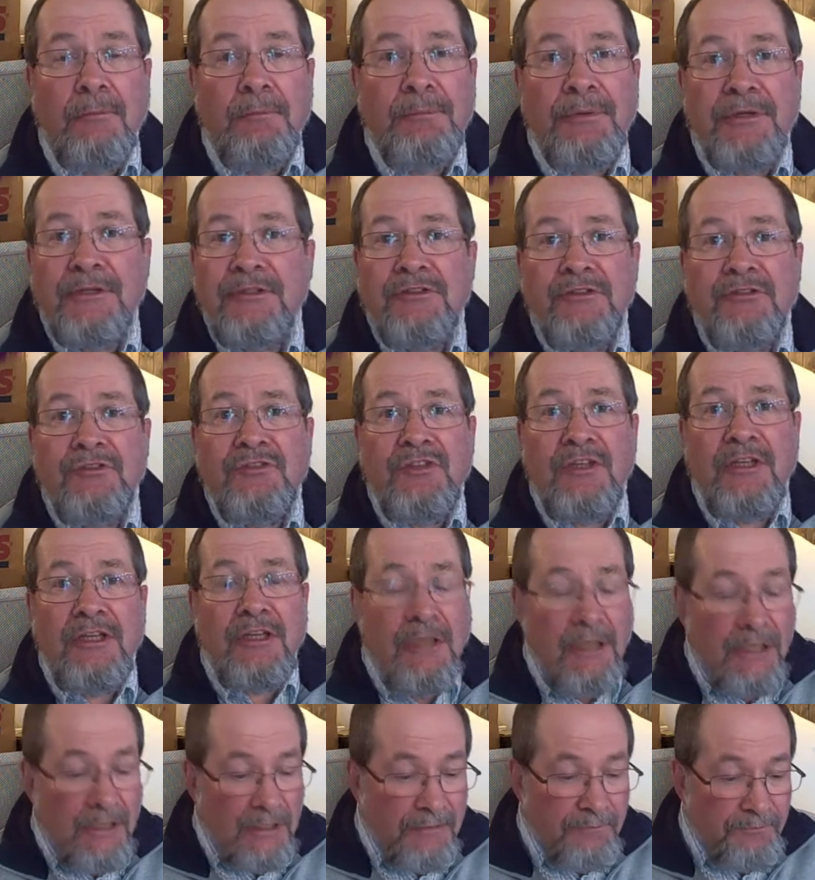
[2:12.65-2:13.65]
But you
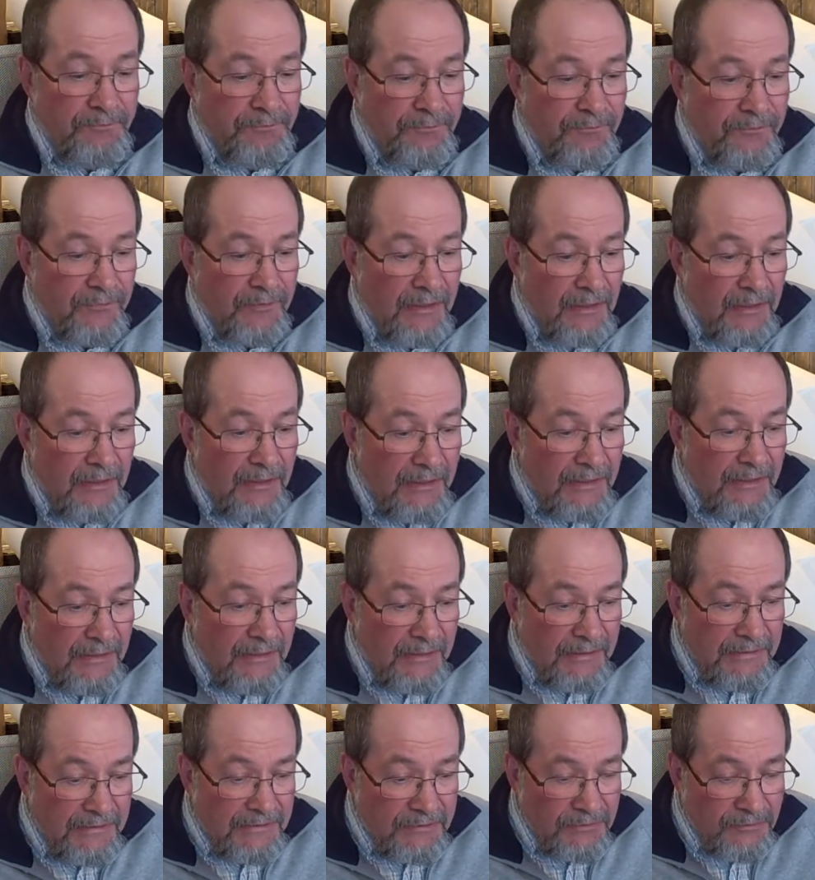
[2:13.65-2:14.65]
see,
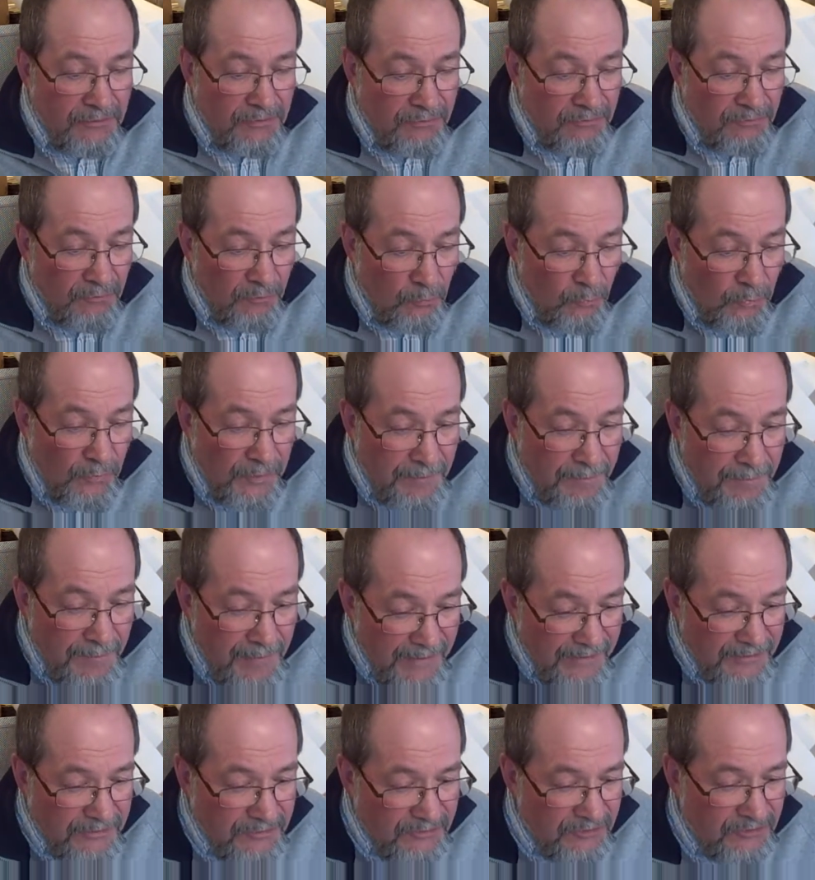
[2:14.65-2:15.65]
you know, we're
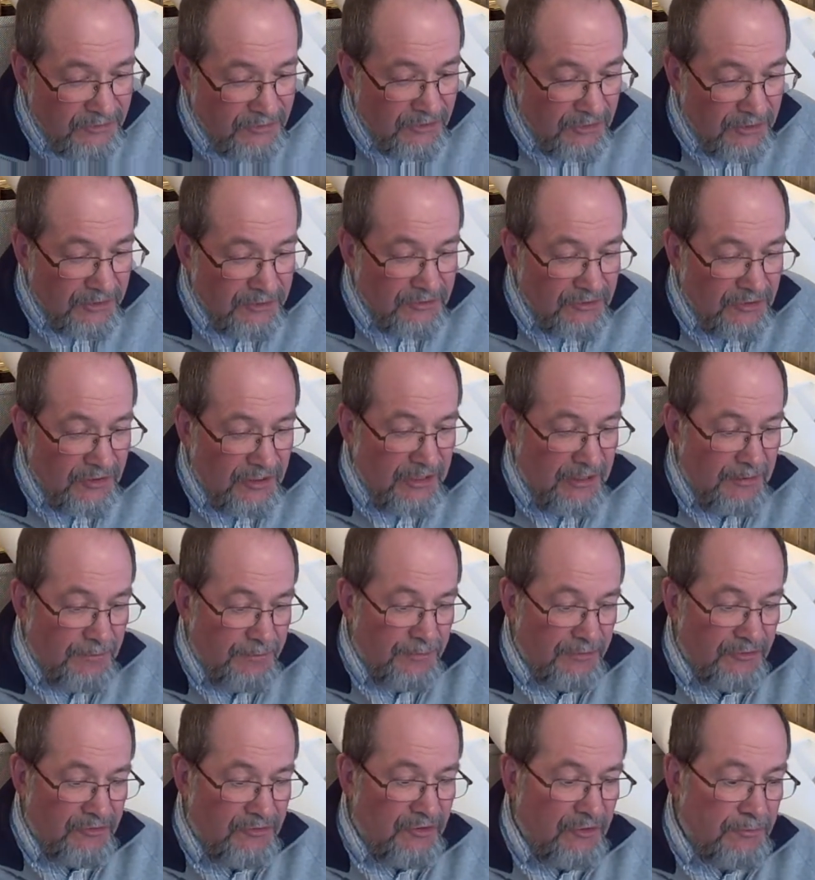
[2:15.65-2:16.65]
meant to
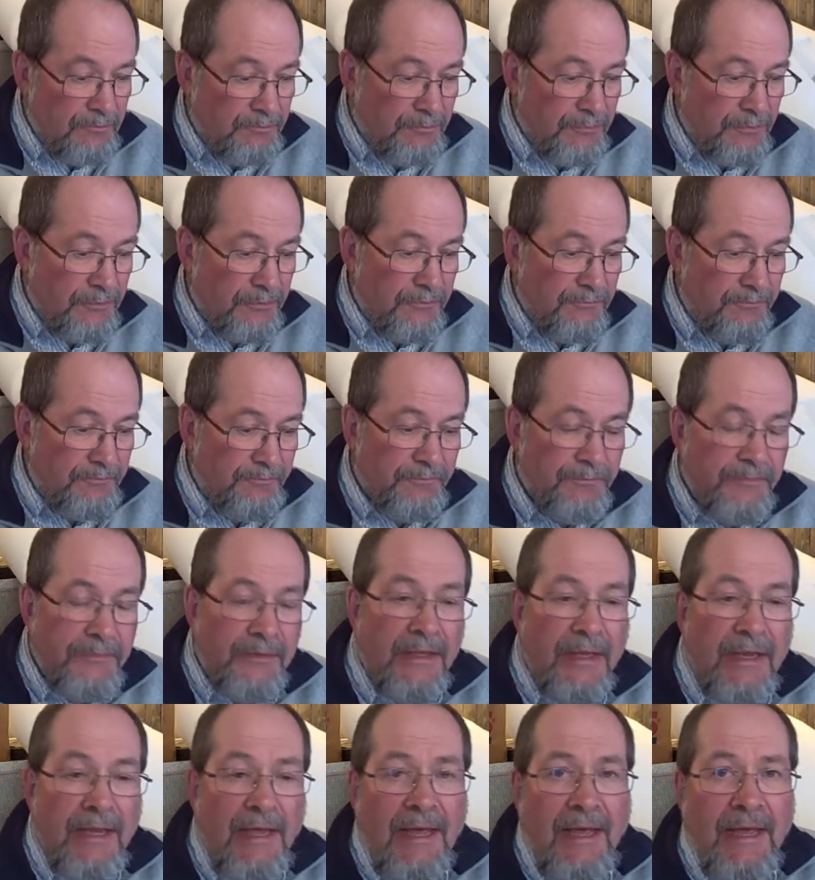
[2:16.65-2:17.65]
keep it simple.
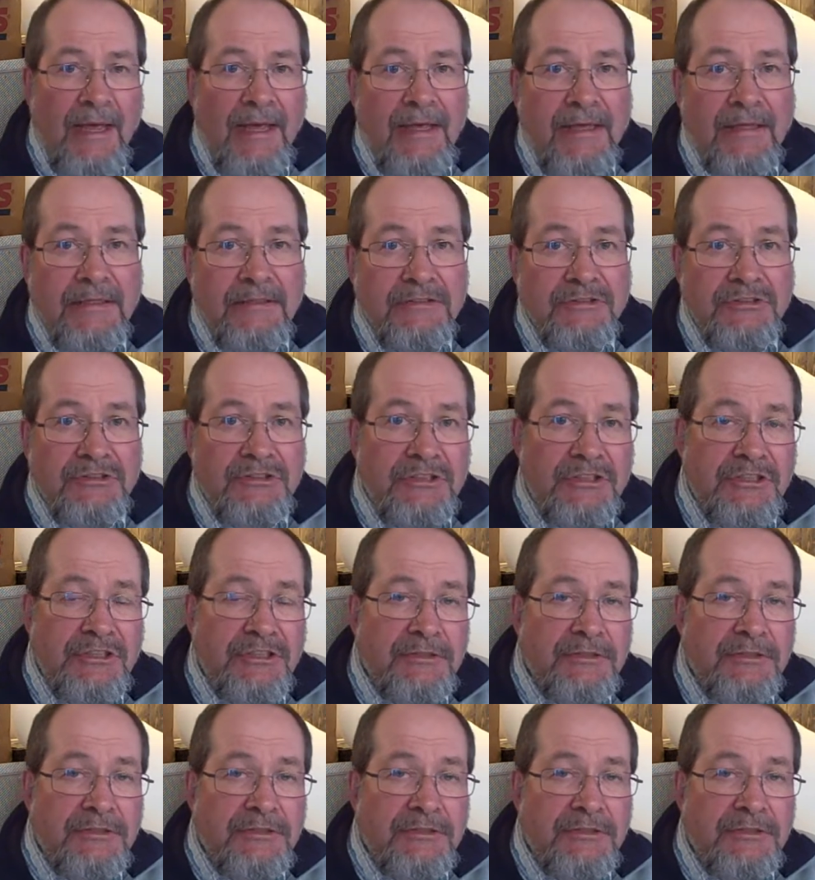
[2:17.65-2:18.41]
And